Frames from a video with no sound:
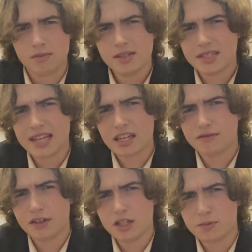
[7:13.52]
This next
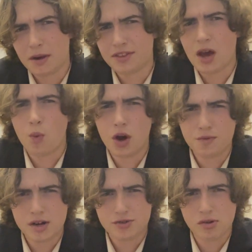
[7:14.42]
video is about that one
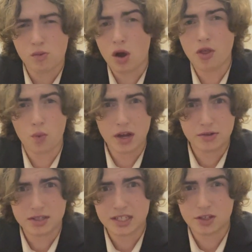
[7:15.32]
restaurant where all the
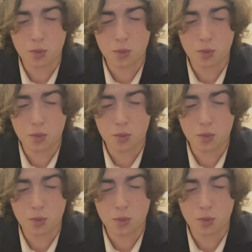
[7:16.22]
waitresses are